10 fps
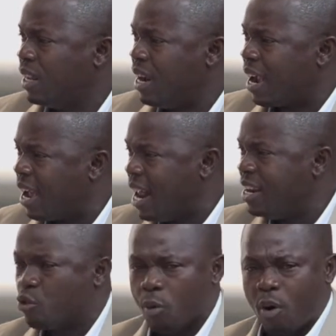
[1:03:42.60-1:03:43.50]
Nagana
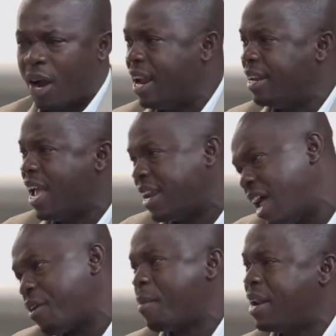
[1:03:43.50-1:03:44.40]
Nico Bogan and here, and
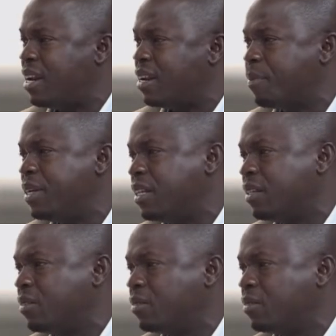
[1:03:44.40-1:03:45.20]
I remind in a prison.